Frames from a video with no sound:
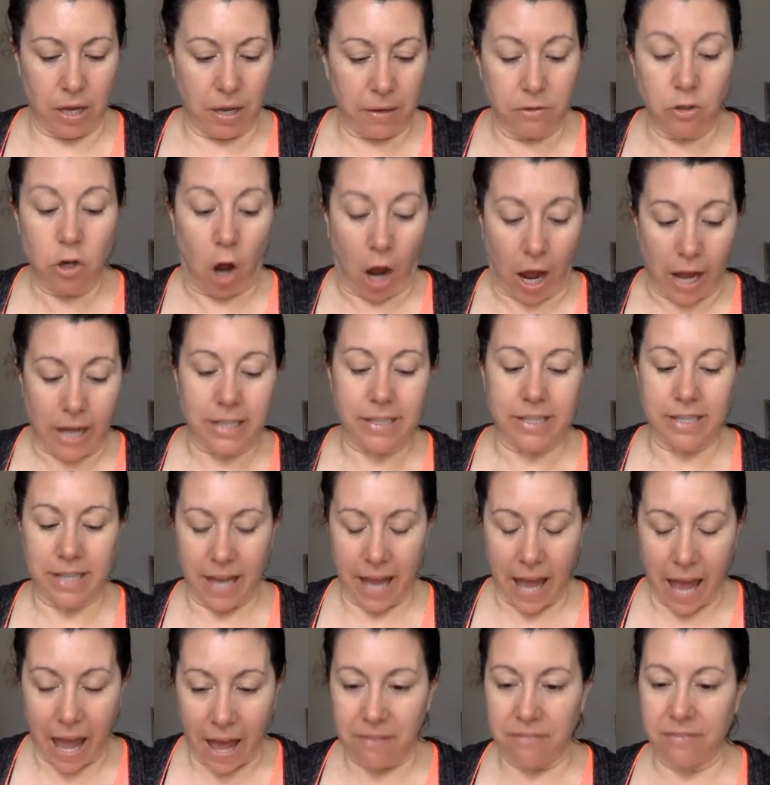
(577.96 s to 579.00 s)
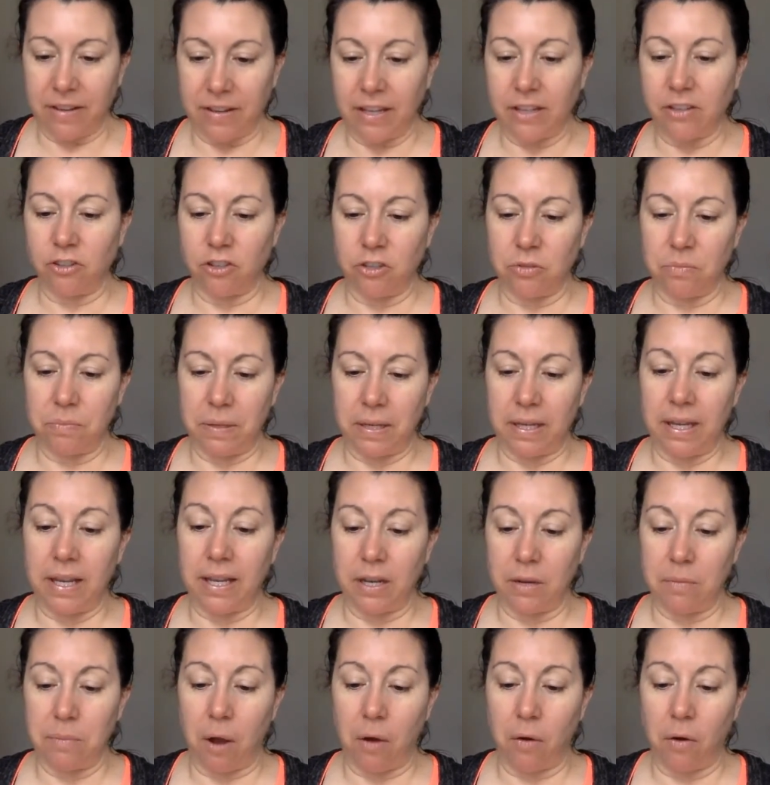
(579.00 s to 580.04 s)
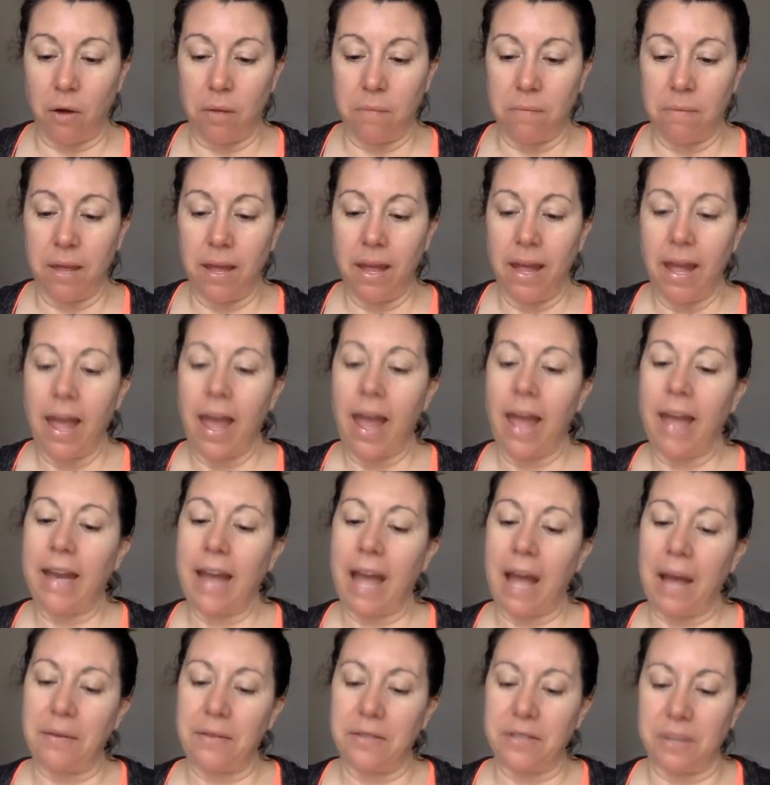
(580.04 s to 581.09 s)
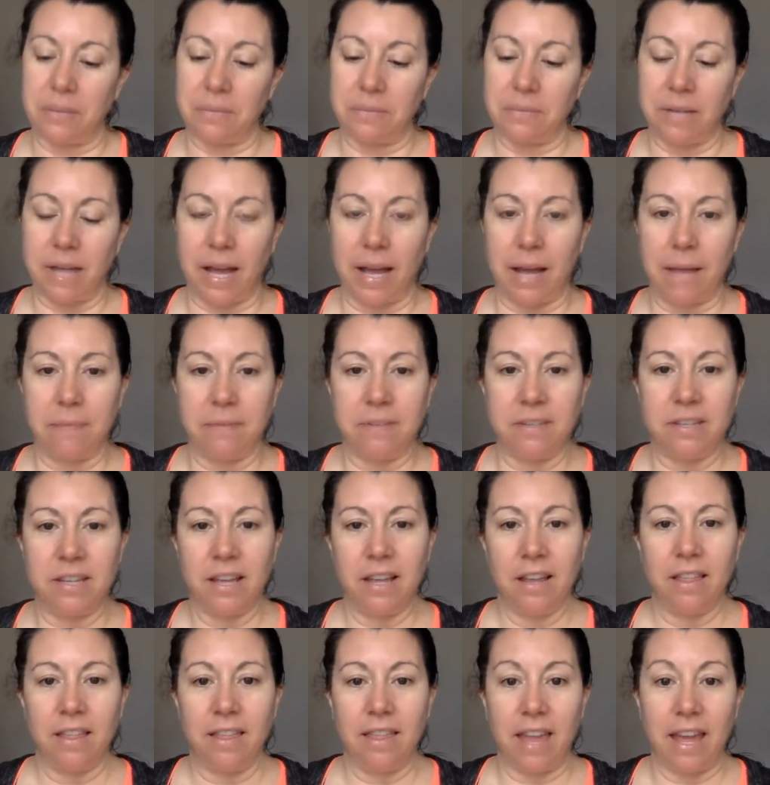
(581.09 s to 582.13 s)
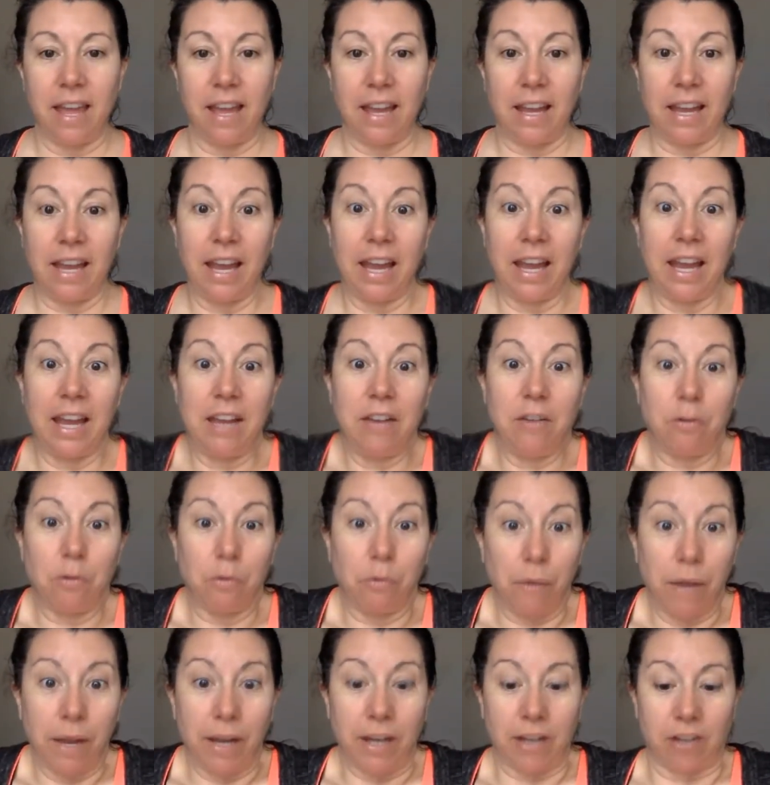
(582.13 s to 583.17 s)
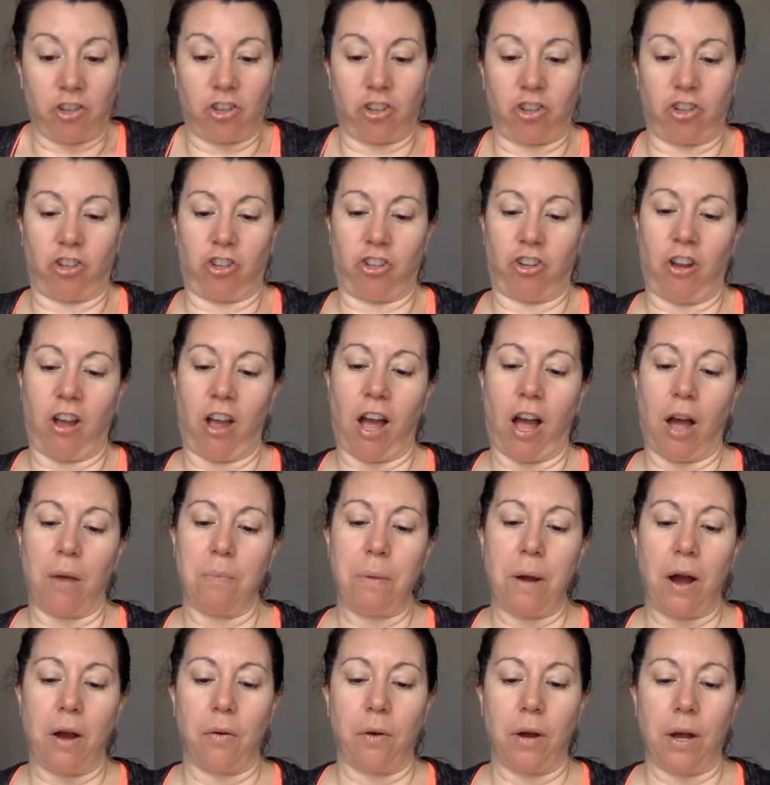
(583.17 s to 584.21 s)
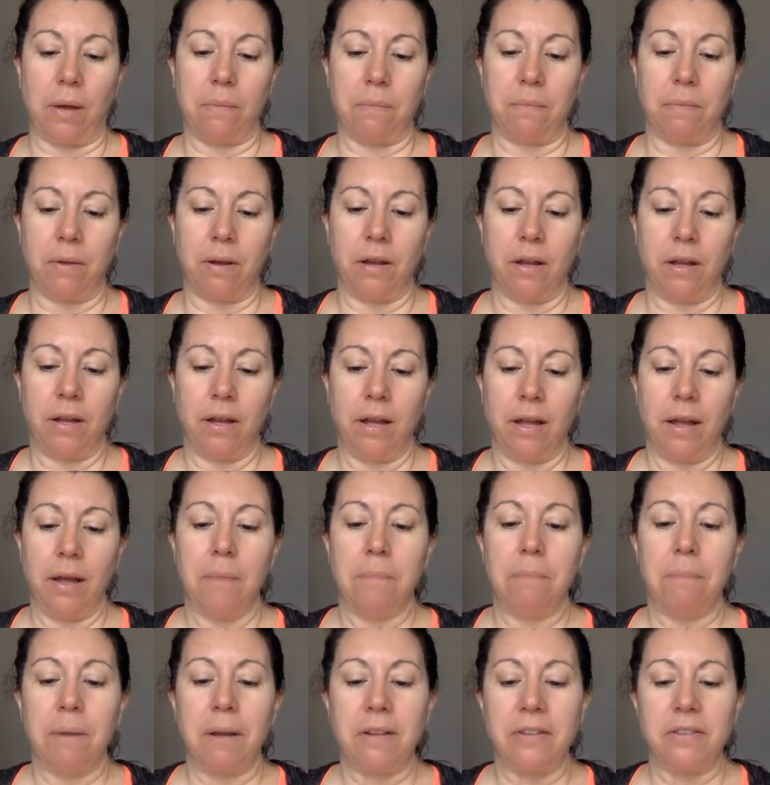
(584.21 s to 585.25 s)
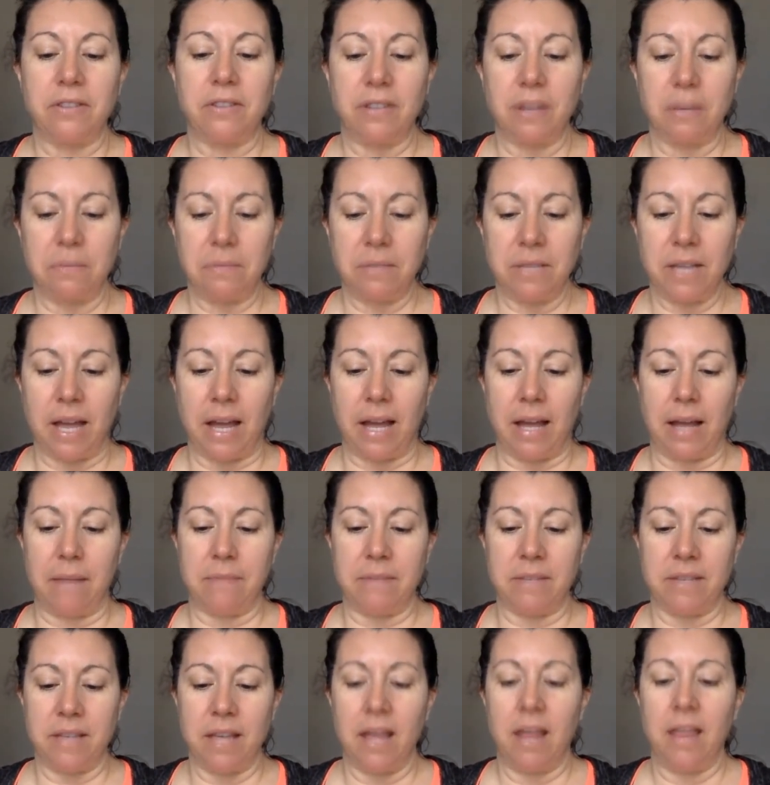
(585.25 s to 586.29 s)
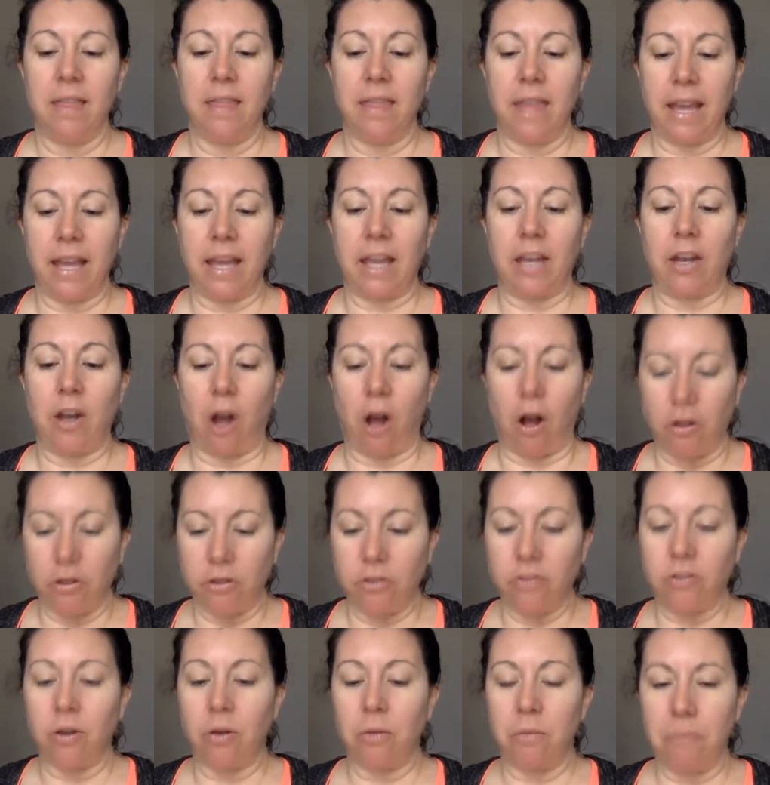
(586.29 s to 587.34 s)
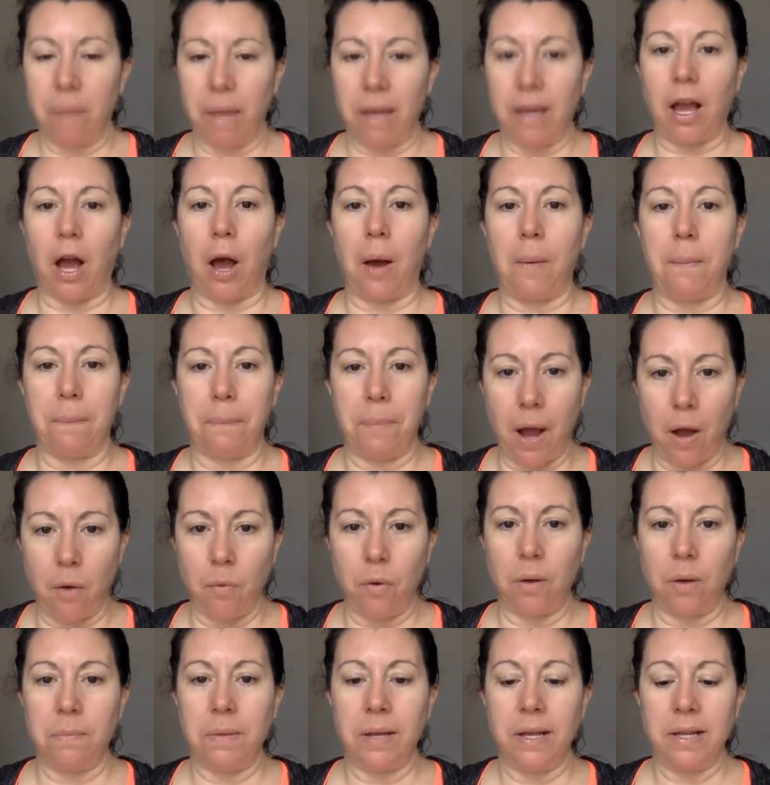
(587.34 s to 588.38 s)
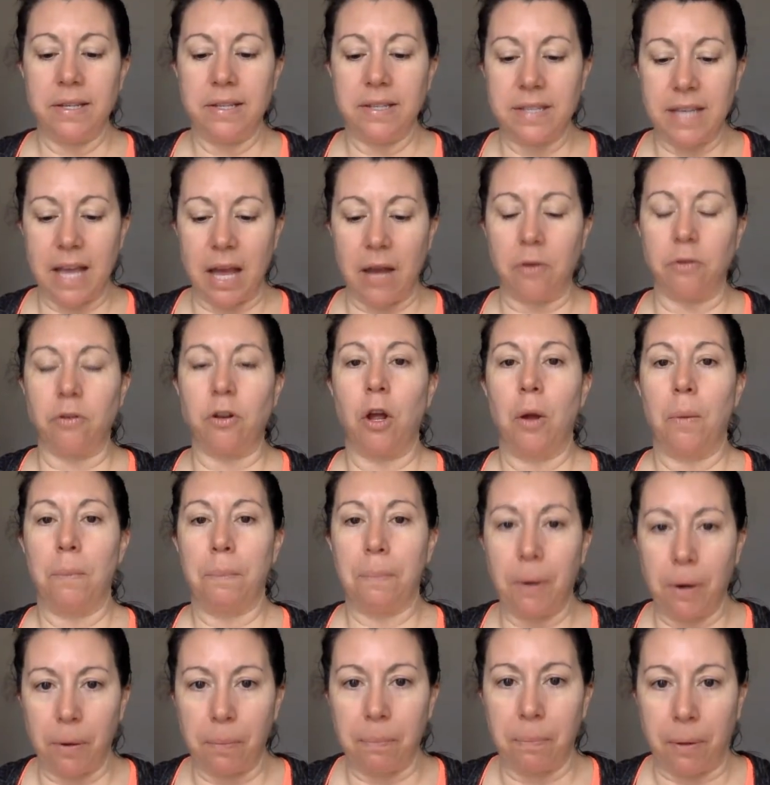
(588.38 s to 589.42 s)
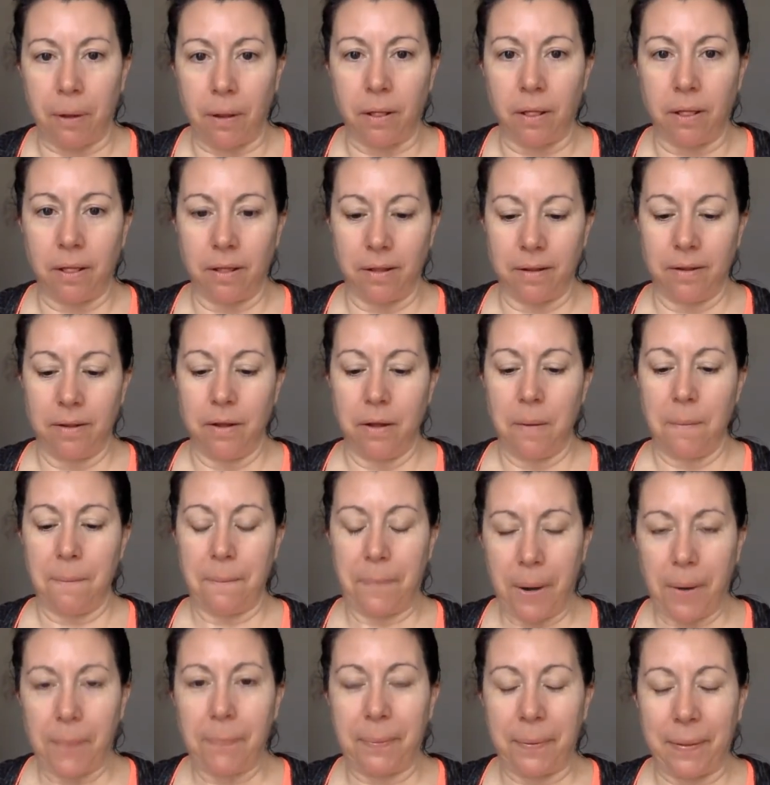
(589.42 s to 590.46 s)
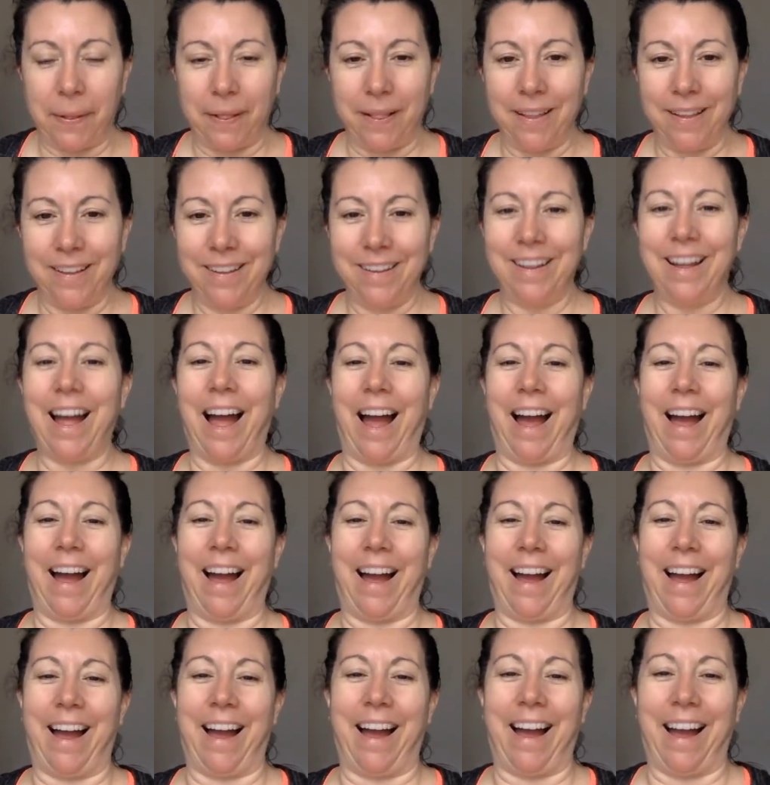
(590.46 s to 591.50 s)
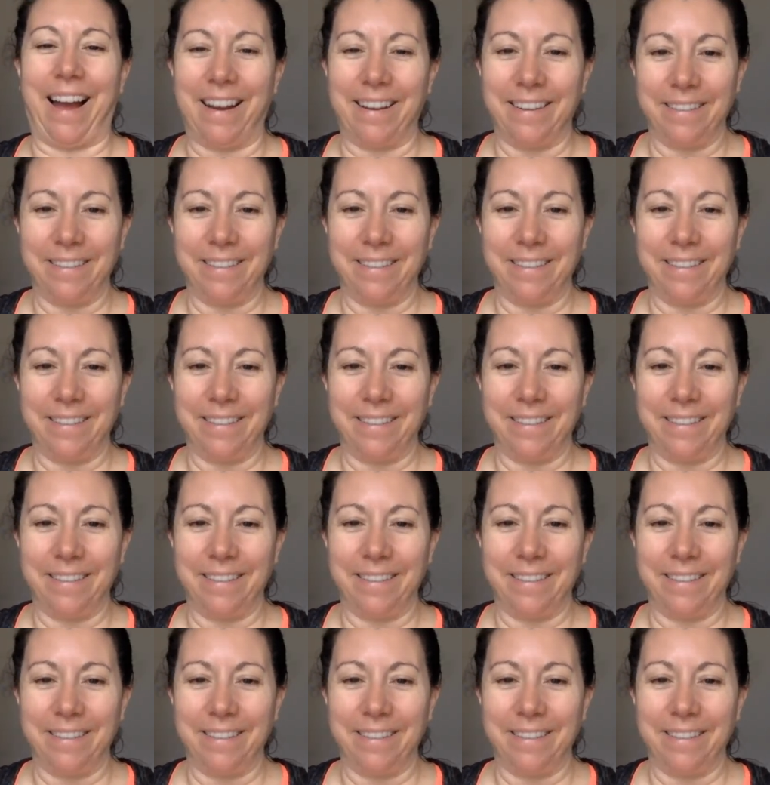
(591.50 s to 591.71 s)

not having to be in a poem, and how sometimes they enrich a poem, but sometimes they can also make a poem sound purple. Purple! Ha ha ha!